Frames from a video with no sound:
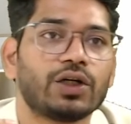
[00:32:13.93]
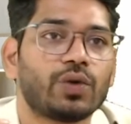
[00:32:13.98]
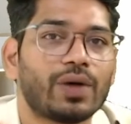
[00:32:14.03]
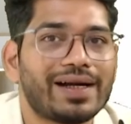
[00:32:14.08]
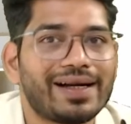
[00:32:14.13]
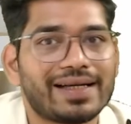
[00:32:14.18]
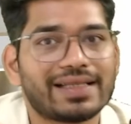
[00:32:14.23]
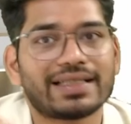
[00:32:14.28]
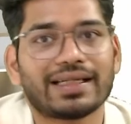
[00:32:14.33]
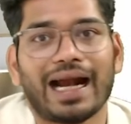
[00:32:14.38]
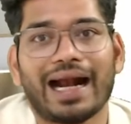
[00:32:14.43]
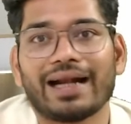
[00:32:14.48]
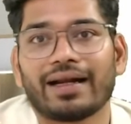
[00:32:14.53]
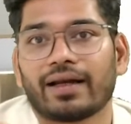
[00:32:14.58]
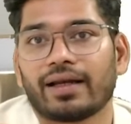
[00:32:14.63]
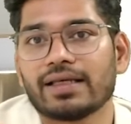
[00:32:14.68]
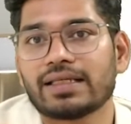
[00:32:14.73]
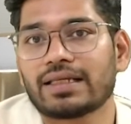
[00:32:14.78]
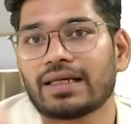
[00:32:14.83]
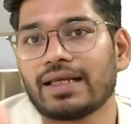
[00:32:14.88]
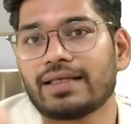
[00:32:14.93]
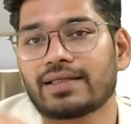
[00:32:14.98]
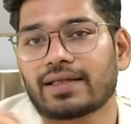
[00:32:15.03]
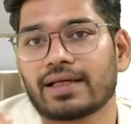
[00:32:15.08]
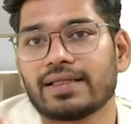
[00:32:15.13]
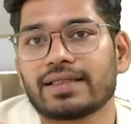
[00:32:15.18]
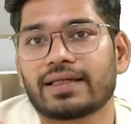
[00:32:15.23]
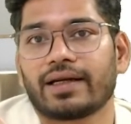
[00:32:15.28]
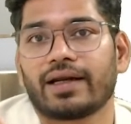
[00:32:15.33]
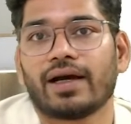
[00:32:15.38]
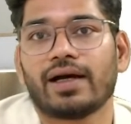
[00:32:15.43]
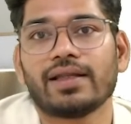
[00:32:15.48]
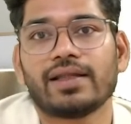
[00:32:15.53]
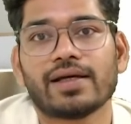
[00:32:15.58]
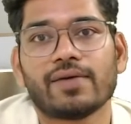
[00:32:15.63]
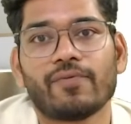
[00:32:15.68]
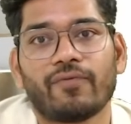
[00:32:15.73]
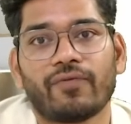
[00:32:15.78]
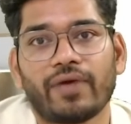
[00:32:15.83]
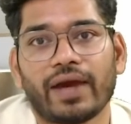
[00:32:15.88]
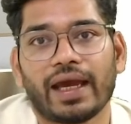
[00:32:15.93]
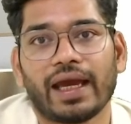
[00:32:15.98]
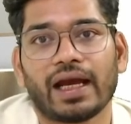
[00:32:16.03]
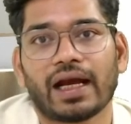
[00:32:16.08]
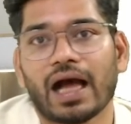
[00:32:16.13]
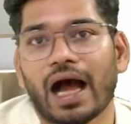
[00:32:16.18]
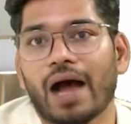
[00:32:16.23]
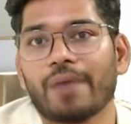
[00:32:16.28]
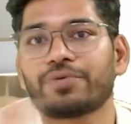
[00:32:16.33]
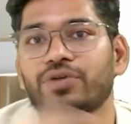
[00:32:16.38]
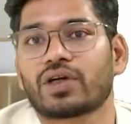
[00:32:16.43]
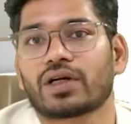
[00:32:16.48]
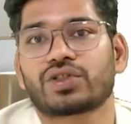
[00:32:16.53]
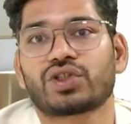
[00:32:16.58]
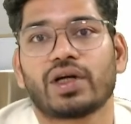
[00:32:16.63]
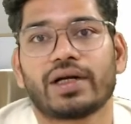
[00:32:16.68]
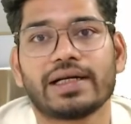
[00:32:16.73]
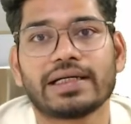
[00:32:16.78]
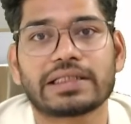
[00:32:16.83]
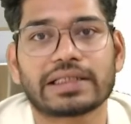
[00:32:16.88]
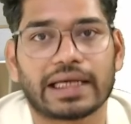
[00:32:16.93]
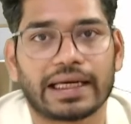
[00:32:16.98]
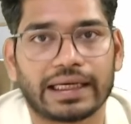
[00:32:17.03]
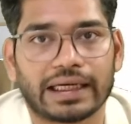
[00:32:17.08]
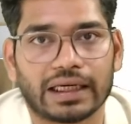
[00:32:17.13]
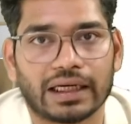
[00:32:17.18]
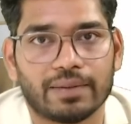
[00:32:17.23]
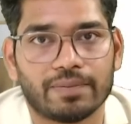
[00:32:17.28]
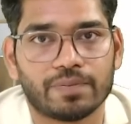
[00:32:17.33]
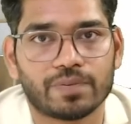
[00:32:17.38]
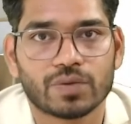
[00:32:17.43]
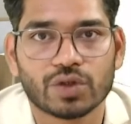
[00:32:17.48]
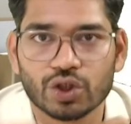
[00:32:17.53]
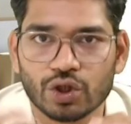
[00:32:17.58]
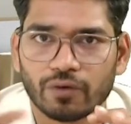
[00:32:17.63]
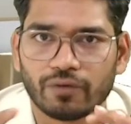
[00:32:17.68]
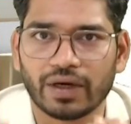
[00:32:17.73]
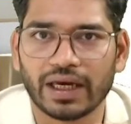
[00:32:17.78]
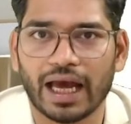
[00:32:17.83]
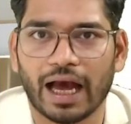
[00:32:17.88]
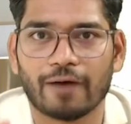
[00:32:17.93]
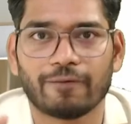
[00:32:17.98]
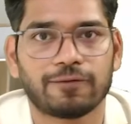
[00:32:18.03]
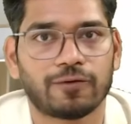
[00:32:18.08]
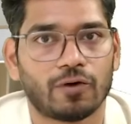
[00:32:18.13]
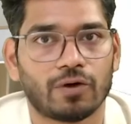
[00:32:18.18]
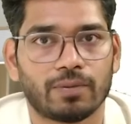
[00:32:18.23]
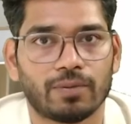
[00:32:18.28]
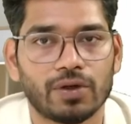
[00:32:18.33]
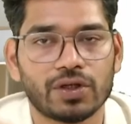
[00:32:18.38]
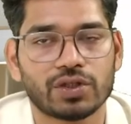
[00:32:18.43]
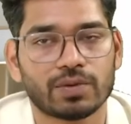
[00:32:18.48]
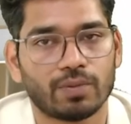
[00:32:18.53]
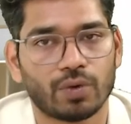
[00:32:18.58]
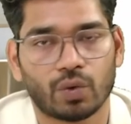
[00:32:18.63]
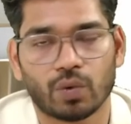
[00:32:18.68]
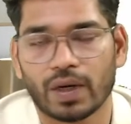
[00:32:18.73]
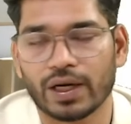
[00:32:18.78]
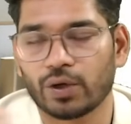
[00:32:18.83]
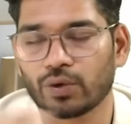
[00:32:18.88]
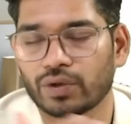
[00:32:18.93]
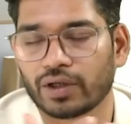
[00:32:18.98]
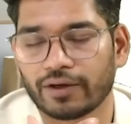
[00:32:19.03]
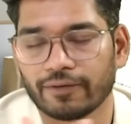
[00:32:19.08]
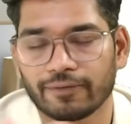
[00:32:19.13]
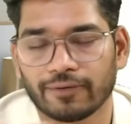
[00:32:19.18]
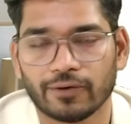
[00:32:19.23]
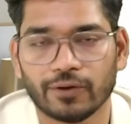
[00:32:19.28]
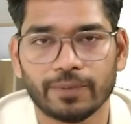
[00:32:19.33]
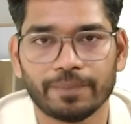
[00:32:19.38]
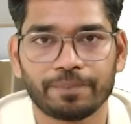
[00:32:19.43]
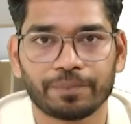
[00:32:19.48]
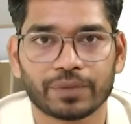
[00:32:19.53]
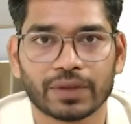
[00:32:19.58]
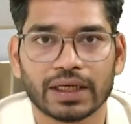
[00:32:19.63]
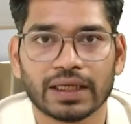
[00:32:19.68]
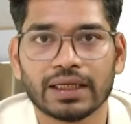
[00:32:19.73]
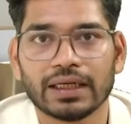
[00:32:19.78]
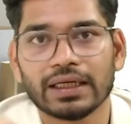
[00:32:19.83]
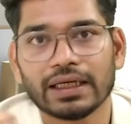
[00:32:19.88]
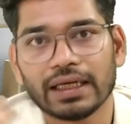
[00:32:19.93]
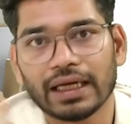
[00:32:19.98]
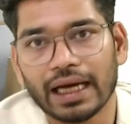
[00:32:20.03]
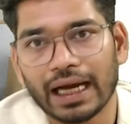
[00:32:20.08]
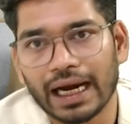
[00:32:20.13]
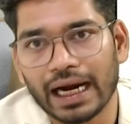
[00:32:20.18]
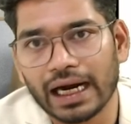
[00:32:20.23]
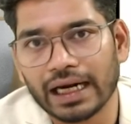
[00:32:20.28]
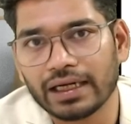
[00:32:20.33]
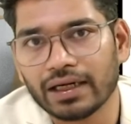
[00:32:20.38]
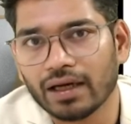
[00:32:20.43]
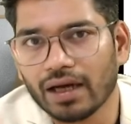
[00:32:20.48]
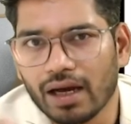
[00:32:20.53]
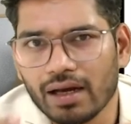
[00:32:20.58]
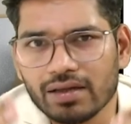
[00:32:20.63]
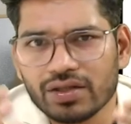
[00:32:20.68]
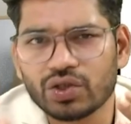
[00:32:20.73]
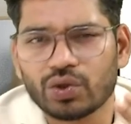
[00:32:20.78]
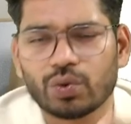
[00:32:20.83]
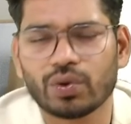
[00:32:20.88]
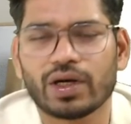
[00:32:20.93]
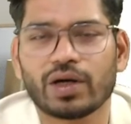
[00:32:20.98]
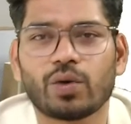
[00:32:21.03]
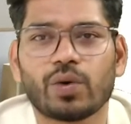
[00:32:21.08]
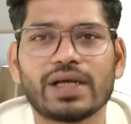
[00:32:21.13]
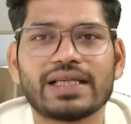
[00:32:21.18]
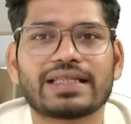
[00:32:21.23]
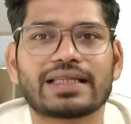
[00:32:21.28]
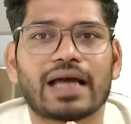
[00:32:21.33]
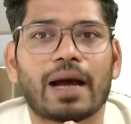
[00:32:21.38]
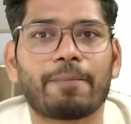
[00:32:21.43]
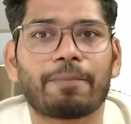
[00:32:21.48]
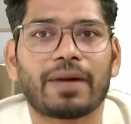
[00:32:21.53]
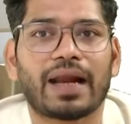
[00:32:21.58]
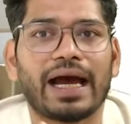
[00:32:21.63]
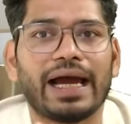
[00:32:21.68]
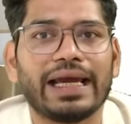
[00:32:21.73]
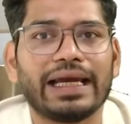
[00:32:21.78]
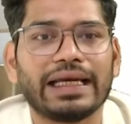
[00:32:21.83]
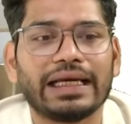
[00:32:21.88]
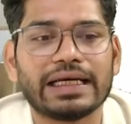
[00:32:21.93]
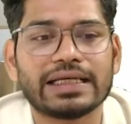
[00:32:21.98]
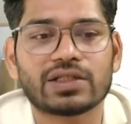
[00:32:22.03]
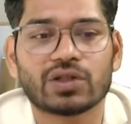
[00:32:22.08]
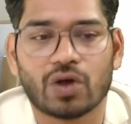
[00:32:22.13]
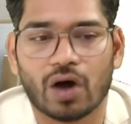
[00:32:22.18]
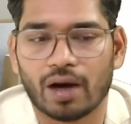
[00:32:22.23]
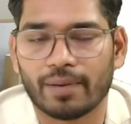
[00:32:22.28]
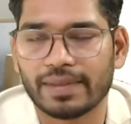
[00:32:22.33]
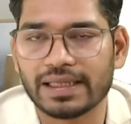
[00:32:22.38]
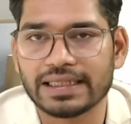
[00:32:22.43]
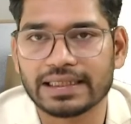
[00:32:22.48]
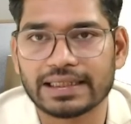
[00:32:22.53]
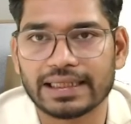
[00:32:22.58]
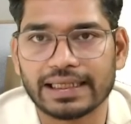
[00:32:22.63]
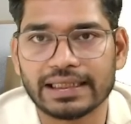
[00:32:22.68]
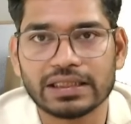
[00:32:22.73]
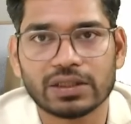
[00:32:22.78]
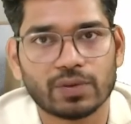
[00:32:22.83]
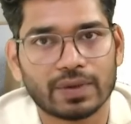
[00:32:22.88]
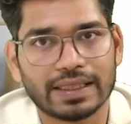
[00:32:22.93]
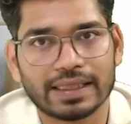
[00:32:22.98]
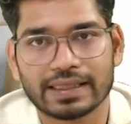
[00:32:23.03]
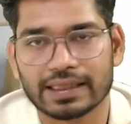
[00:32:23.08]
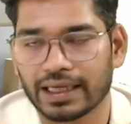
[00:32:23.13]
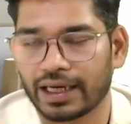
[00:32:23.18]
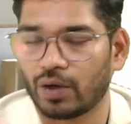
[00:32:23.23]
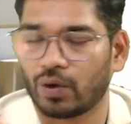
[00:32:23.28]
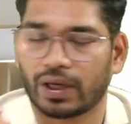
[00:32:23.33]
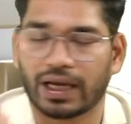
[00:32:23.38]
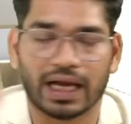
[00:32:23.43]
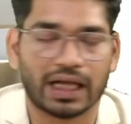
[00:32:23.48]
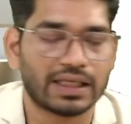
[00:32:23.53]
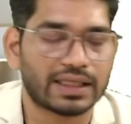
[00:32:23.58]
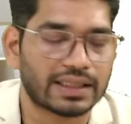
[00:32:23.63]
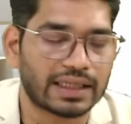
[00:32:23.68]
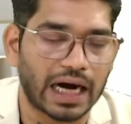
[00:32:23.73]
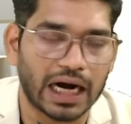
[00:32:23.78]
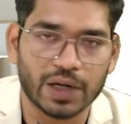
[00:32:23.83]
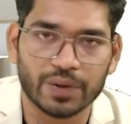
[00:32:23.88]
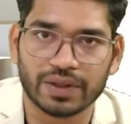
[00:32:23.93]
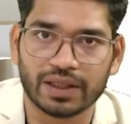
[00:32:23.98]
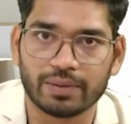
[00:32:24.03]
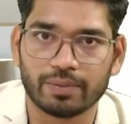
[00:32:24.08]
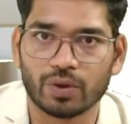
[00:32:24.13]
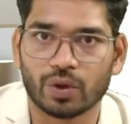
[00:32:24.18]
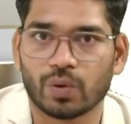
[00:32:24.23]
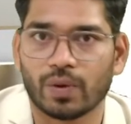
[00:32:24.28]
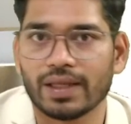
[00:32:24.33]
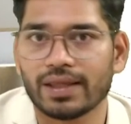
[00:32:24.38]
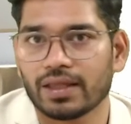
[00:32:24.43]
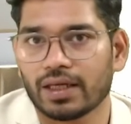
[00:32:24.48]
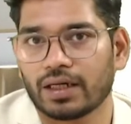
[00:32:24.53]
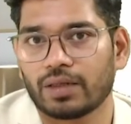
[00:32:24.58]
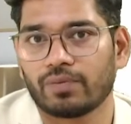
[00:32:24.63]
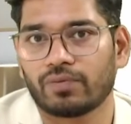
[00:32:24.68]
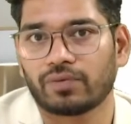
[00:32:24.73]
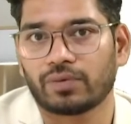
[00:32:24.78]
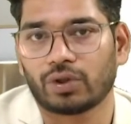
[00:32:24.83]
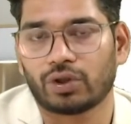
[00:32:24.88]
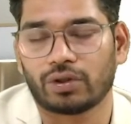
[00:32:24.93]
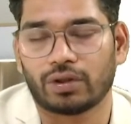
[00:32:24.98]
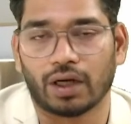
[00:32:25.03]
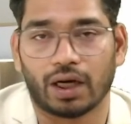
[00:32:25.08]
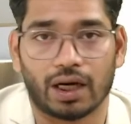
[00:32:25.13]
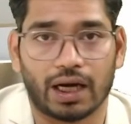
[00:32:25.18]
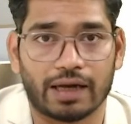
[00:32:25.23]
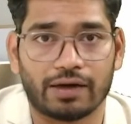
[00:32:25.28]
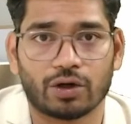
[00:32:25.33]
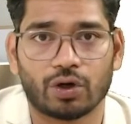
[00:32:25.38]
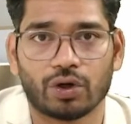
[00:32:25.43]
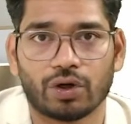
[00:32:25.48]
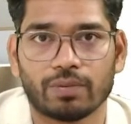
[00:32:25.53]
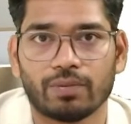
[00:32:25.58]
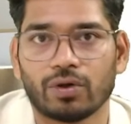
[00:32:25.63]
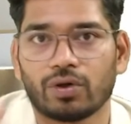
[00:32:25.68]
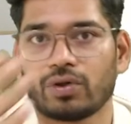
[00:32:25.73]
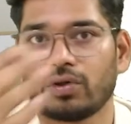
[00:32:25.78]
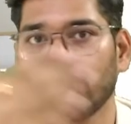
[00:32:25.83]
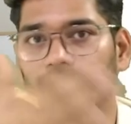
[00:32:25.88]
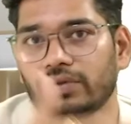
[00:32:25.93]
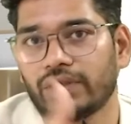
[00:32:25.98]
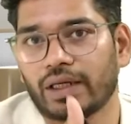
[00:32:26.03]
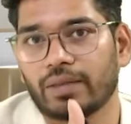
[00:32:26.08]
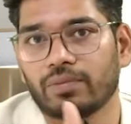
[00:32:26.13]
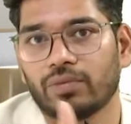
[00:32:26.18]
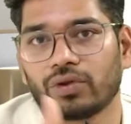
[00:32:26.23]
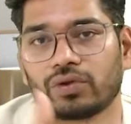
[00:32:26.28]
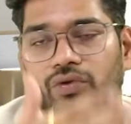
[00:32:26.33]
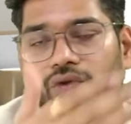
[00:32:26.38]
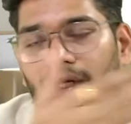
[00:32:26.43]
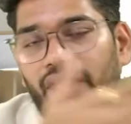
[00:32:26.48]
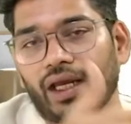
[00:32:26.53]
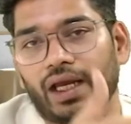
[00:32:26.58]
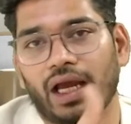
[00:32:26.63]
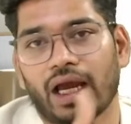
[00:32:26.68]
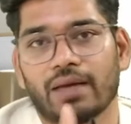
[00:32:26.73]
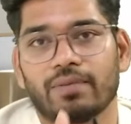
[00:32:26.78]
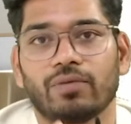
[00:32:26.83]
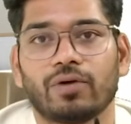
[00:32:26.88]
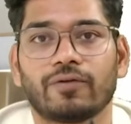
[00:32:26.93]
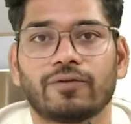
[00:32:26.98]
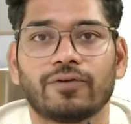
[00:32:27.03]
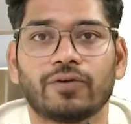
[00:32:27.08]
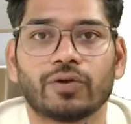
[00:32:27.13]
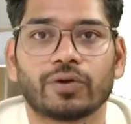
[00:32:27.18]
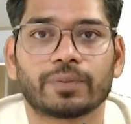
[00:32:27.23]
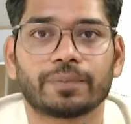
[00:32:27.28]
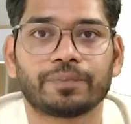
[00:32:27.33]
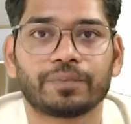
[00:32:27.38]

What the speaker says: To understand this, let's consider the way GARP structured its curriculum. So we have 4 books, book 1, 2, 3, 4. And a student who is applying his common sense will say, okay, I'll start with the book 1, then I'll go to book 2, then book 3 and book 4.